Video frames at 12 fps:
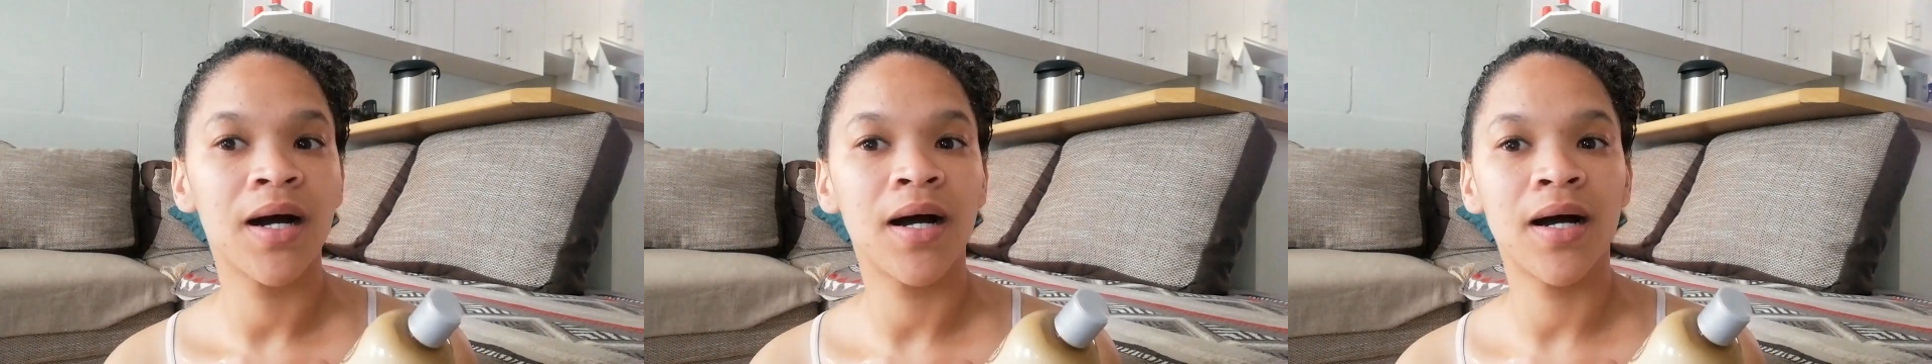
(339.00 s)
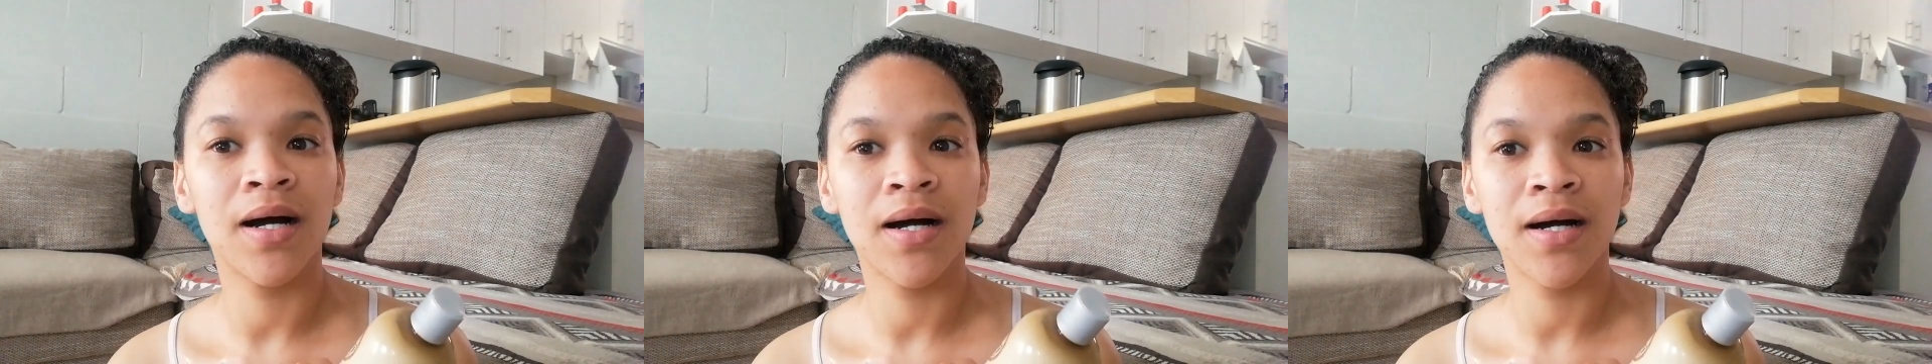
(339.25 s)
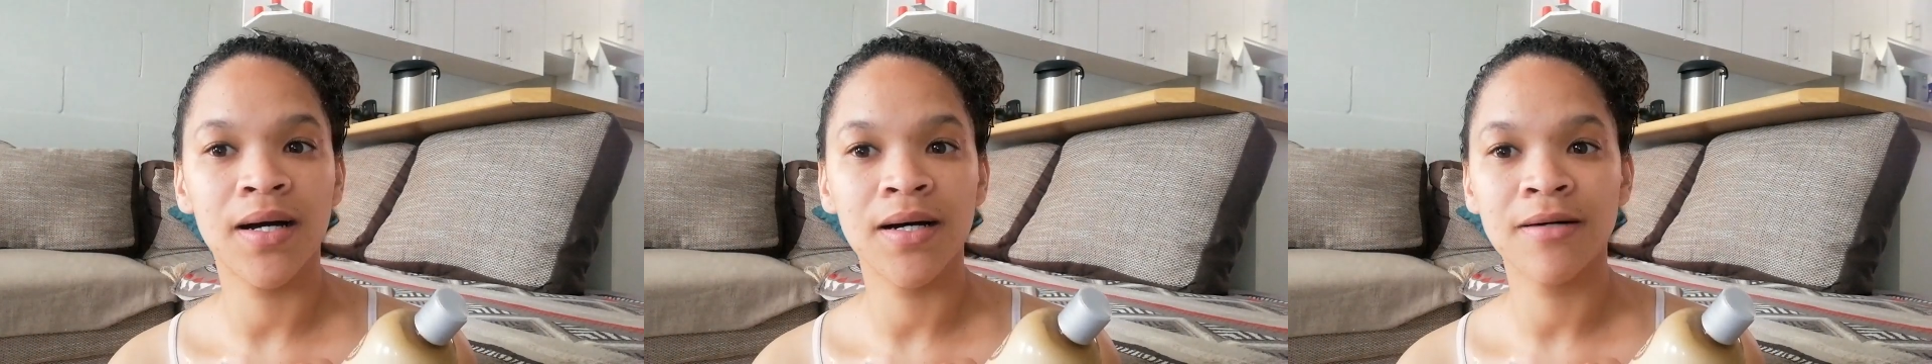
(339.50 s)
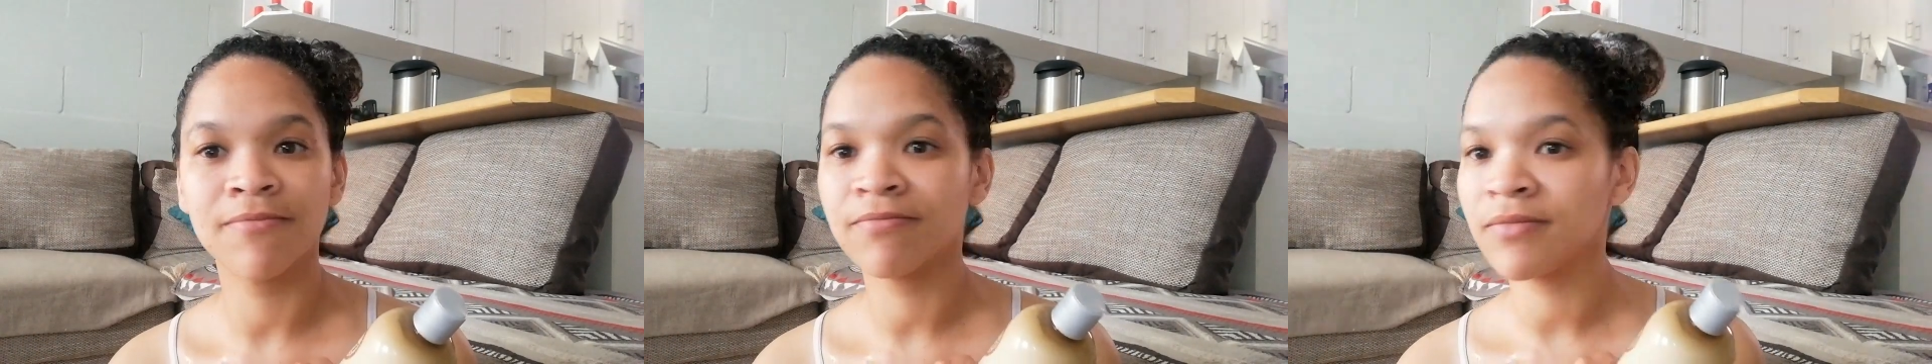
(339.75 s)

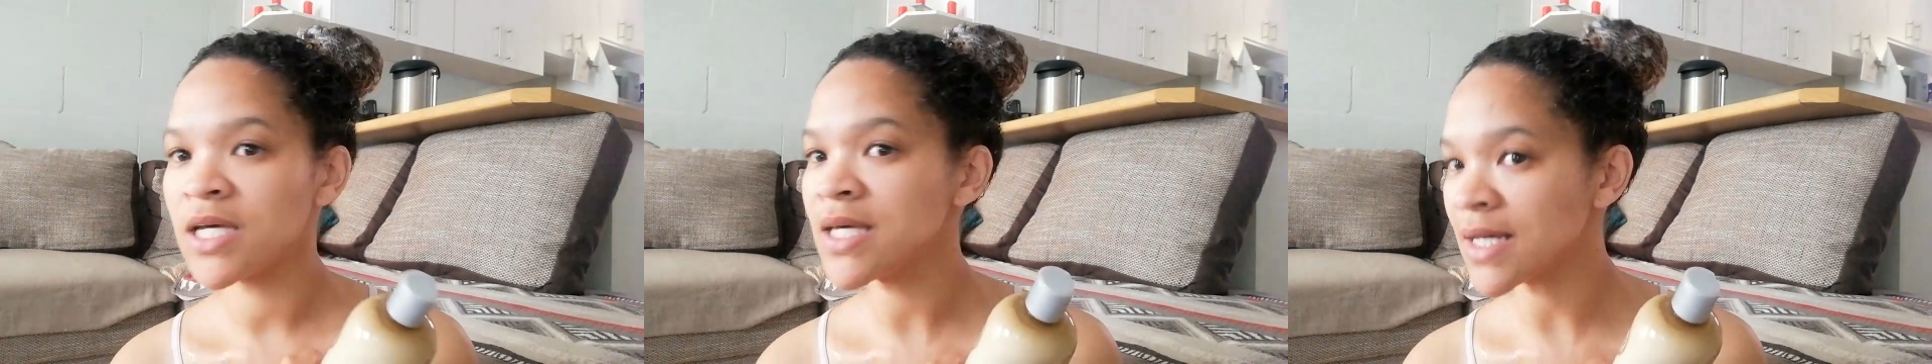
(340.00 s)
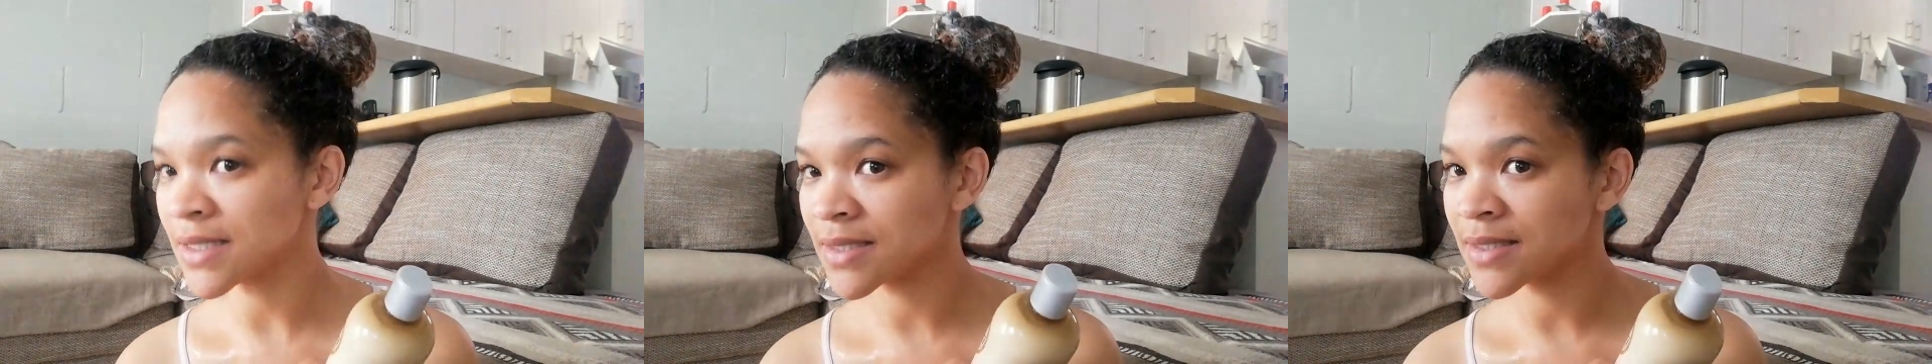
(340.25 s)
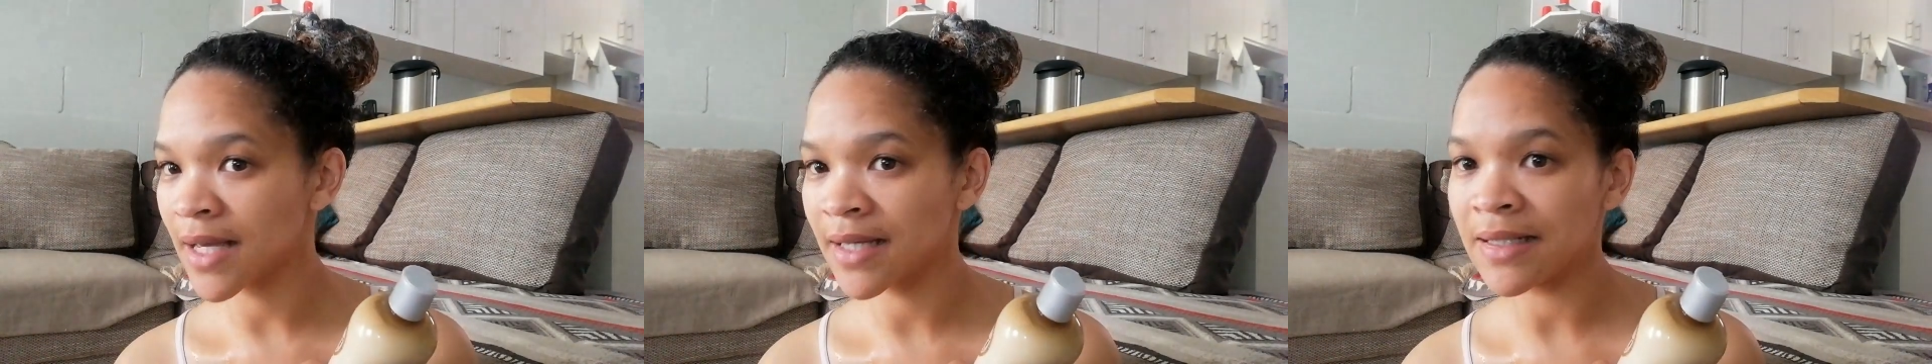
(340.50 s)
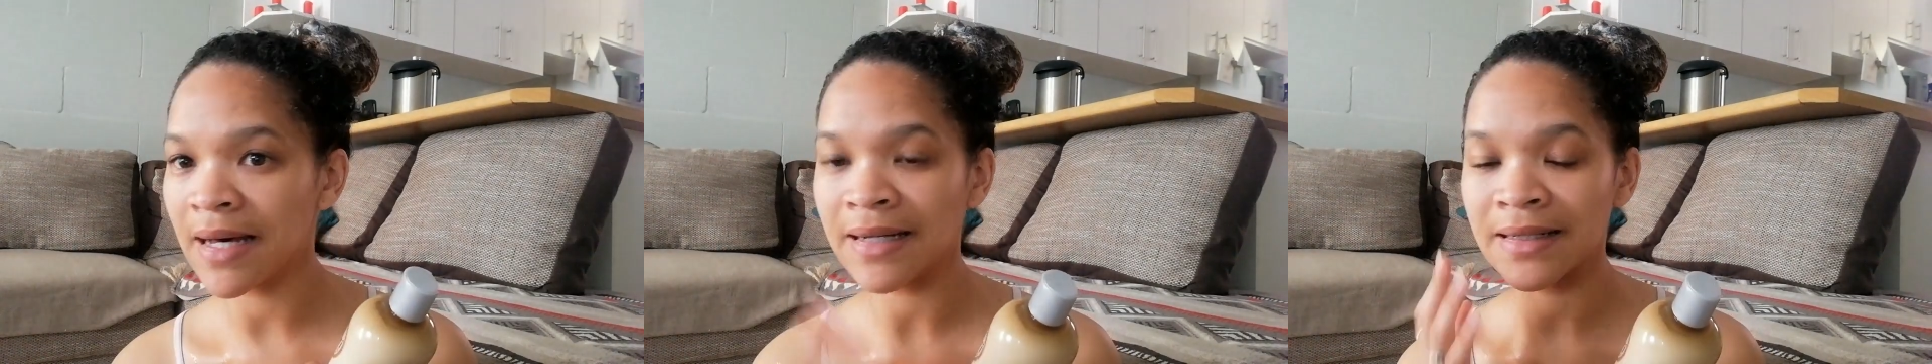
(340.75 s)
And I
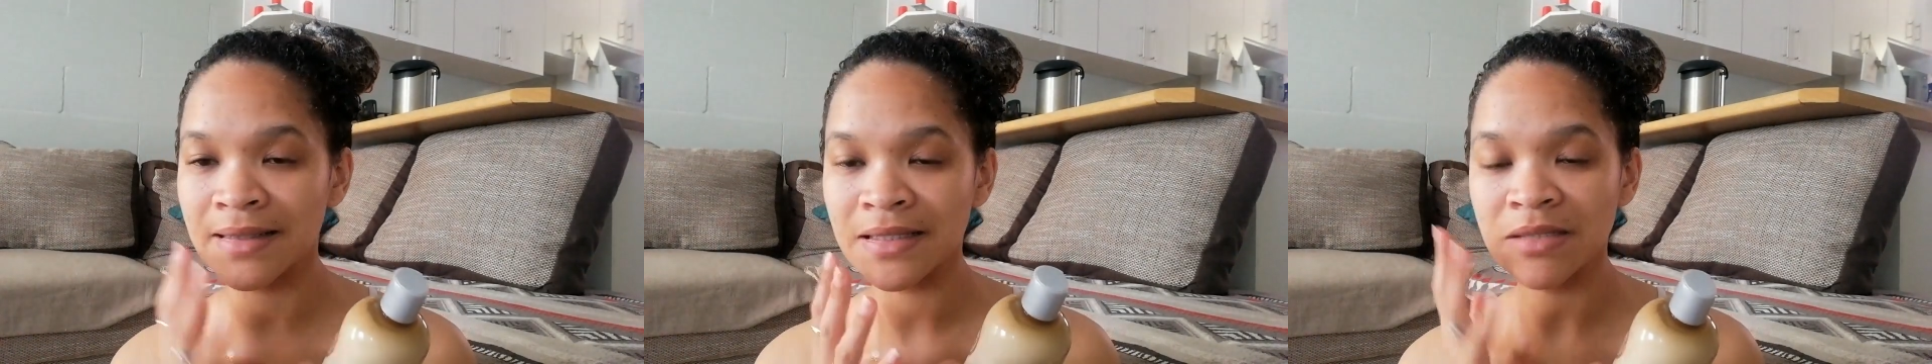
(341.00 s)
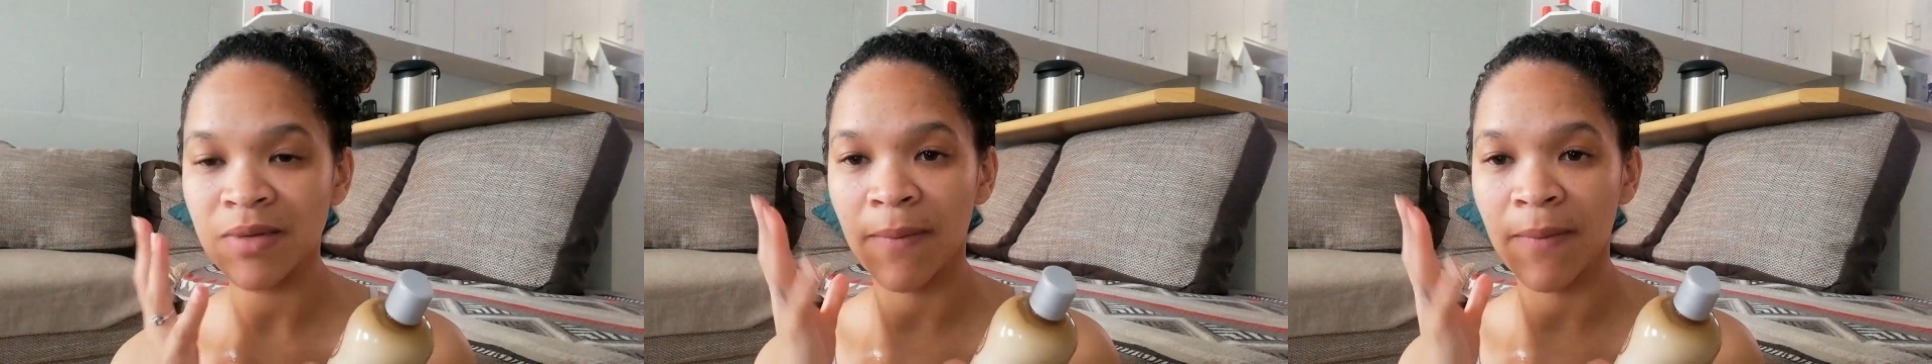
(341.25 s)
rinse,